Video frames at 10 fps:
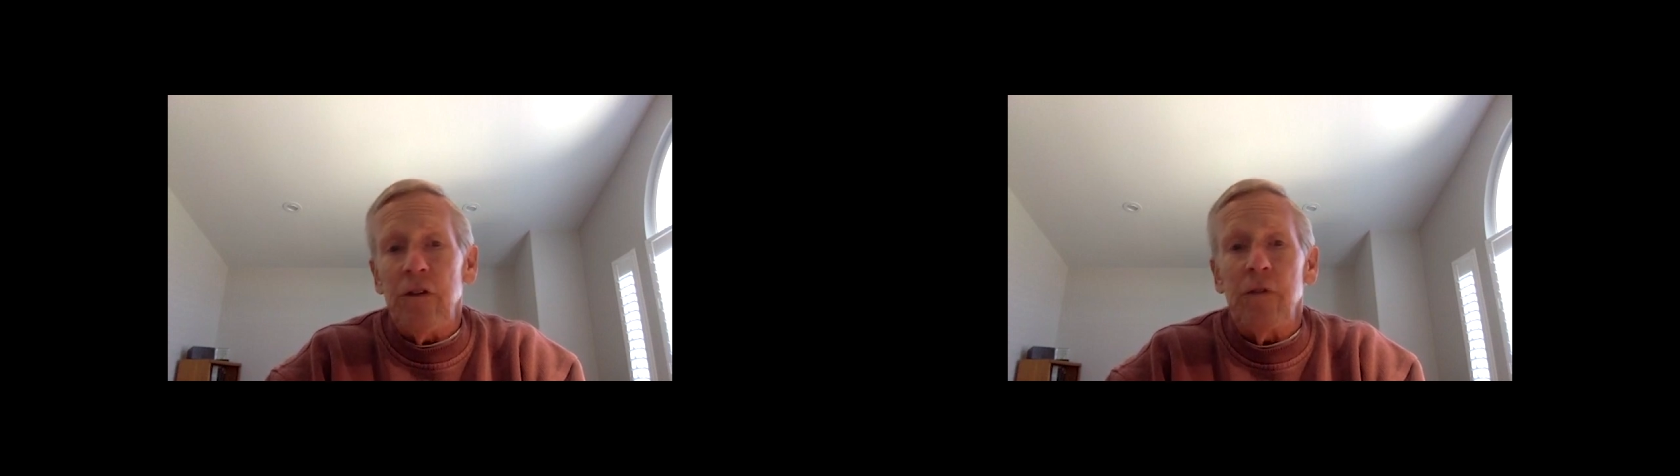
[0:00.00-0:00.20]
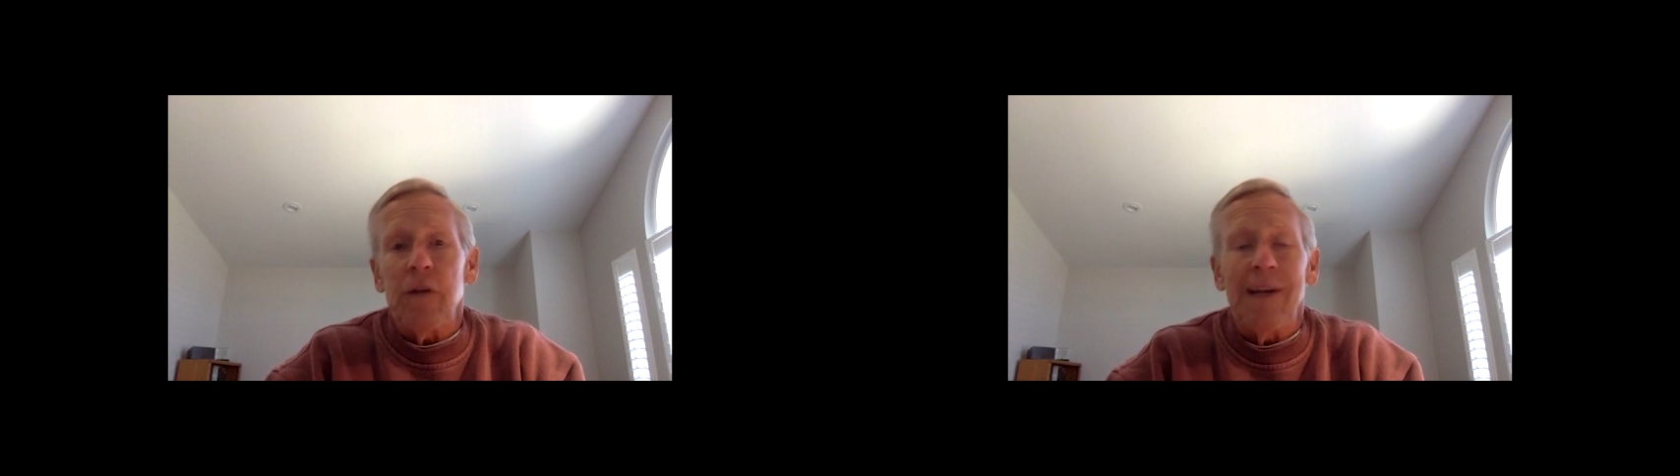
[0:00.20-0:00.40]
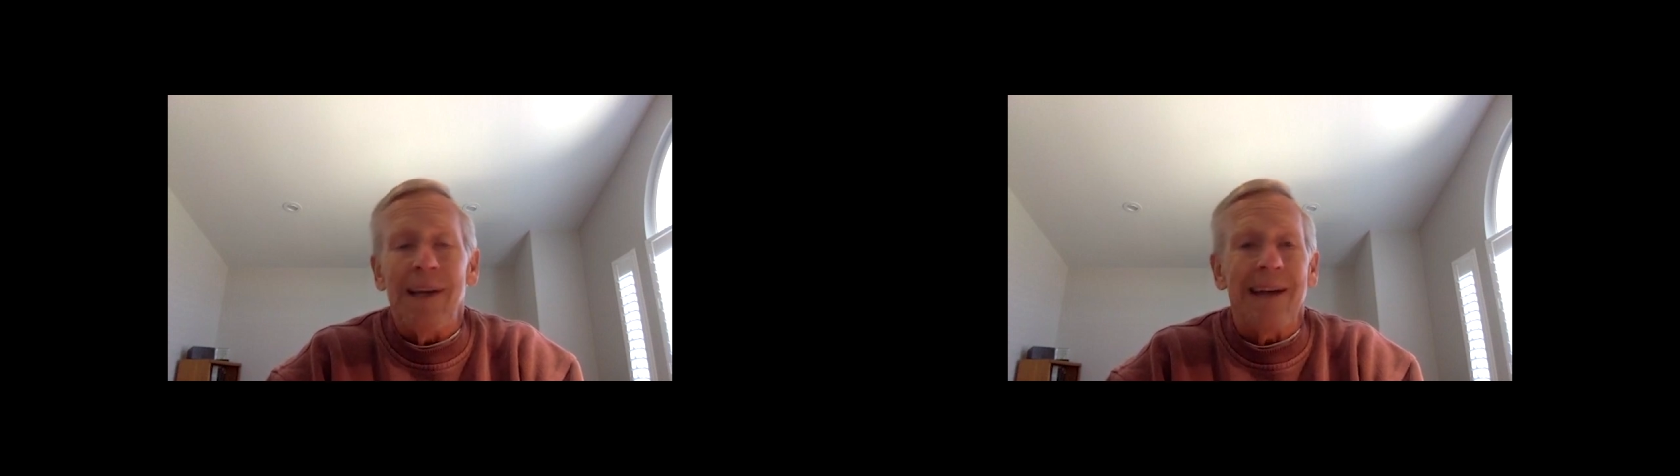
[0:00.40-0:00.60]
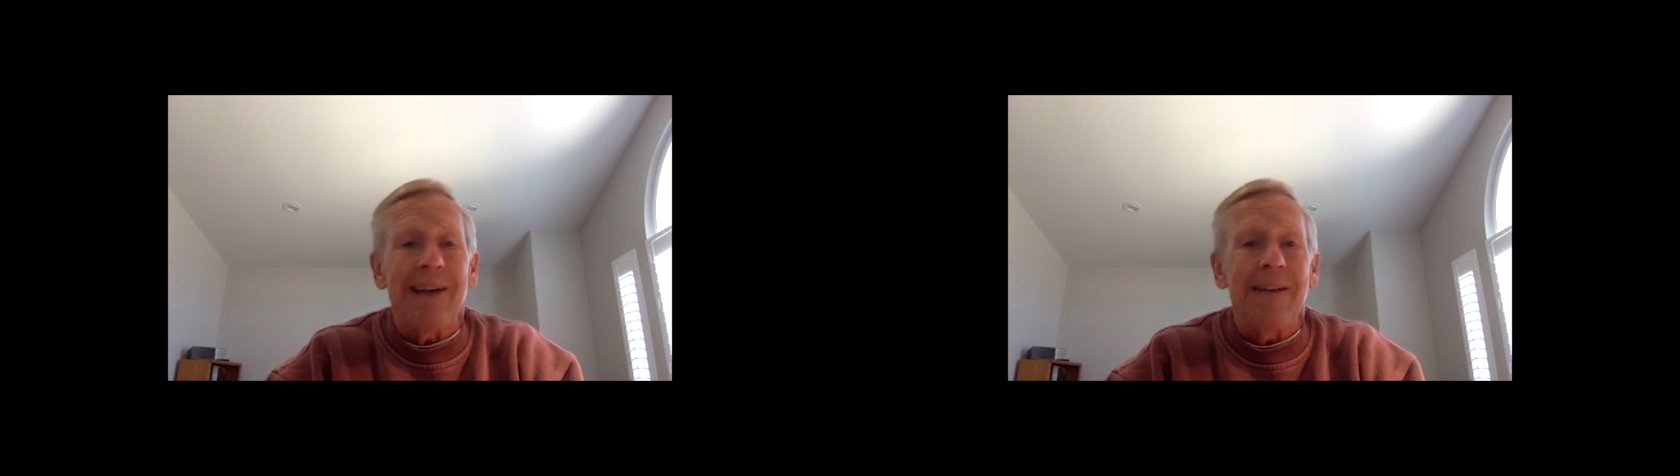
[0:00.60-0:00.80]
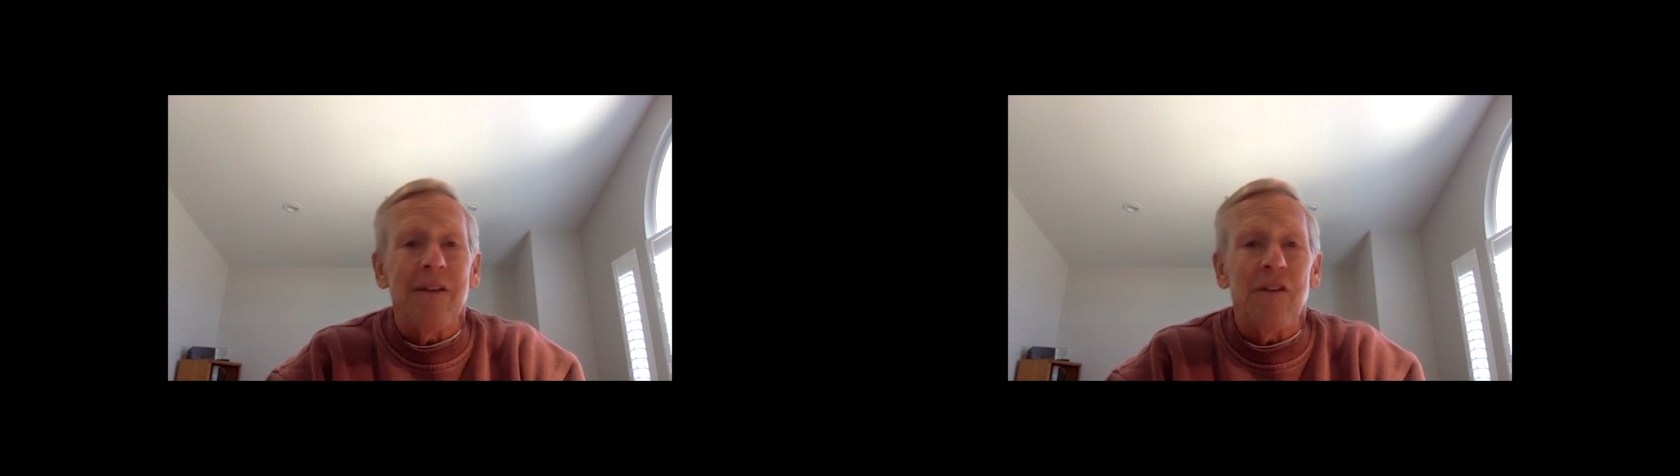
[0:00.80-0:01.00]
of
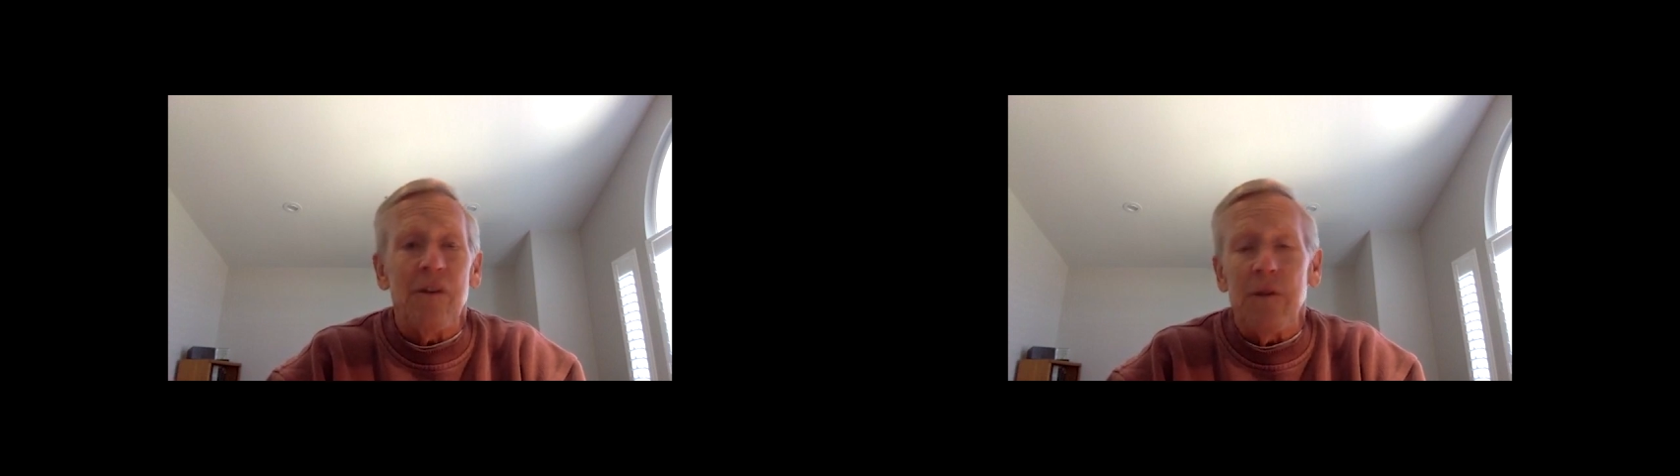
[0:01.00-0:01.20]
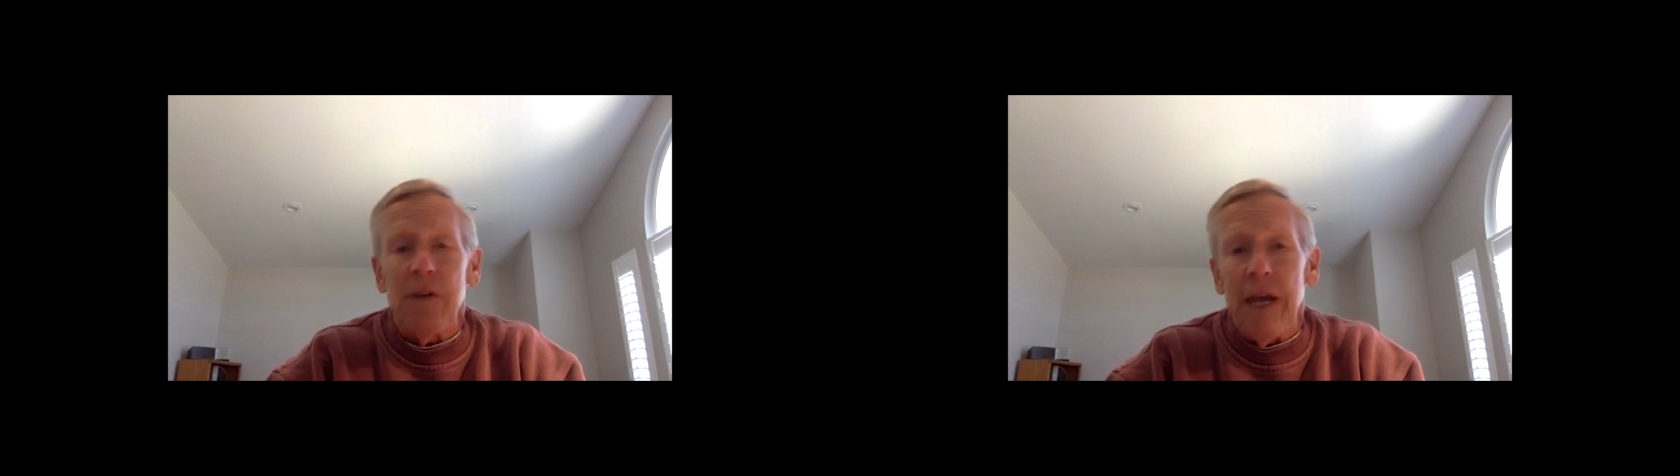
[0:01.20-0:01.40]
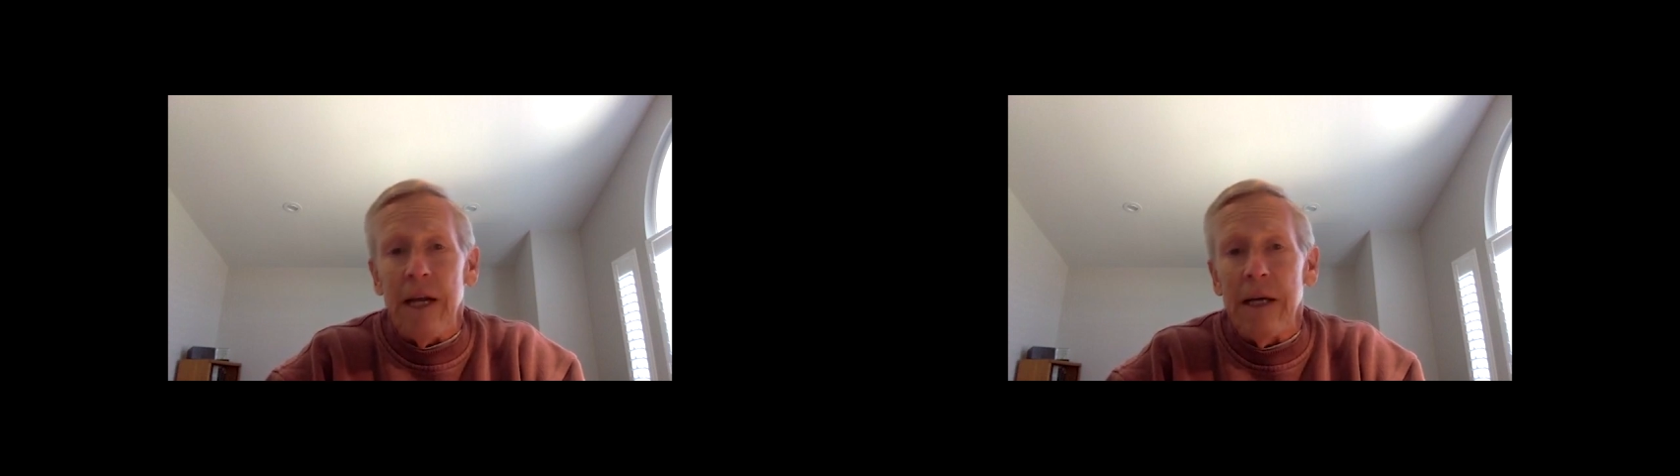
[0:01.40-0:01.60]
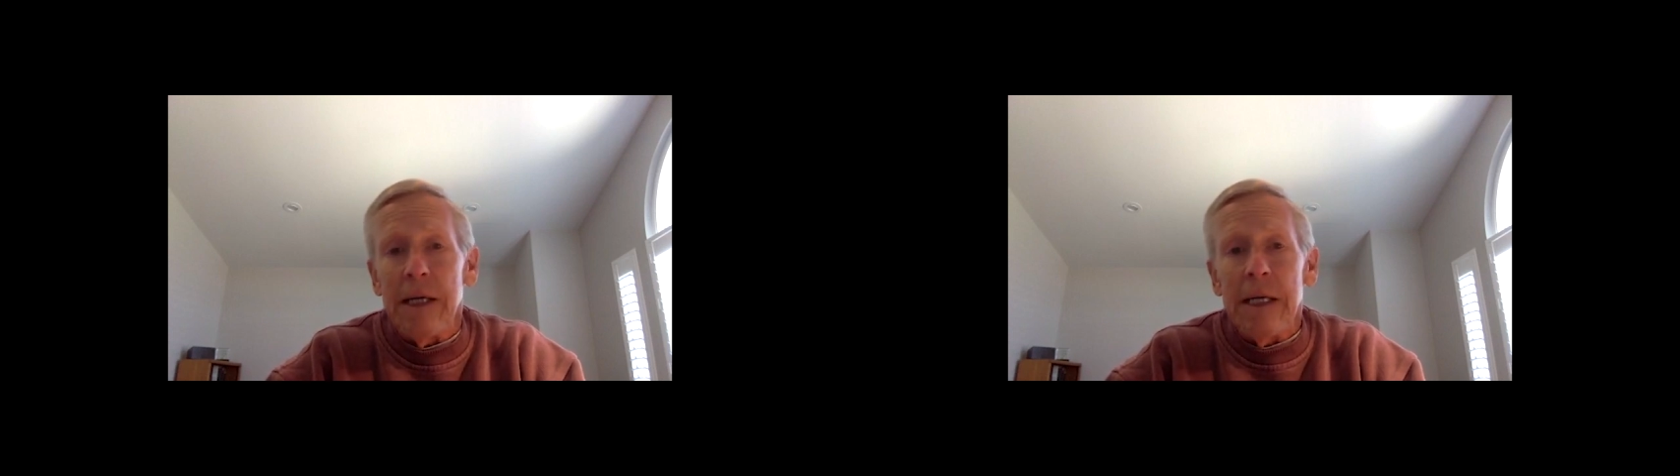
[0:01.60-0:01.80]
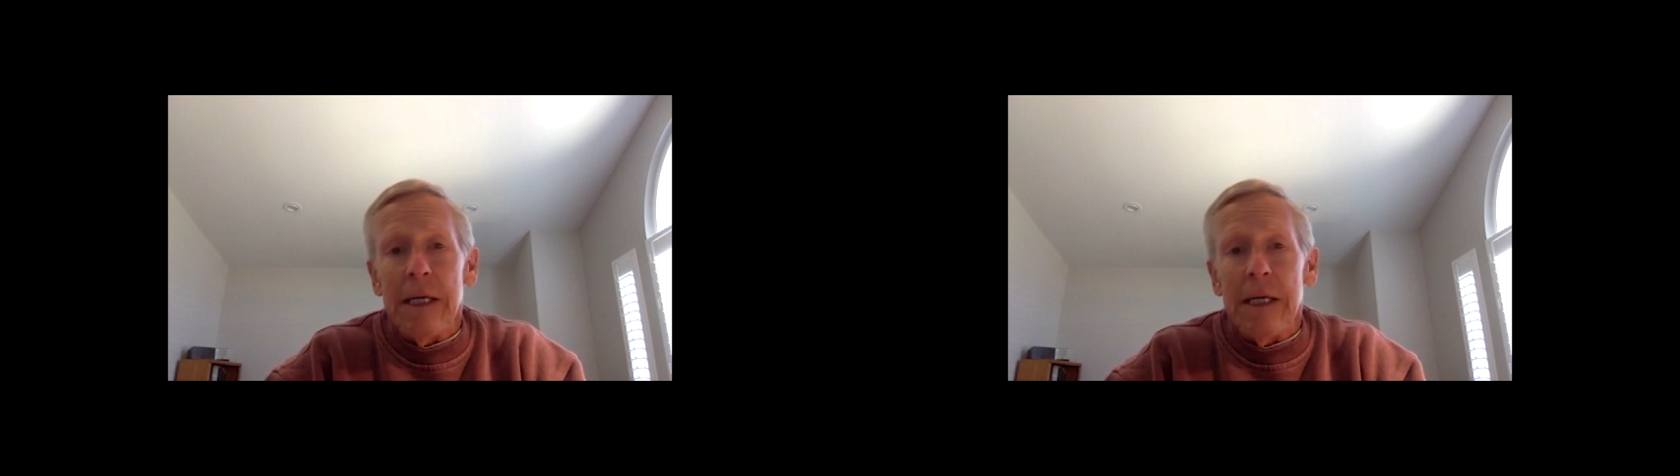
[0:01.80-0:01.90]
connecting these different data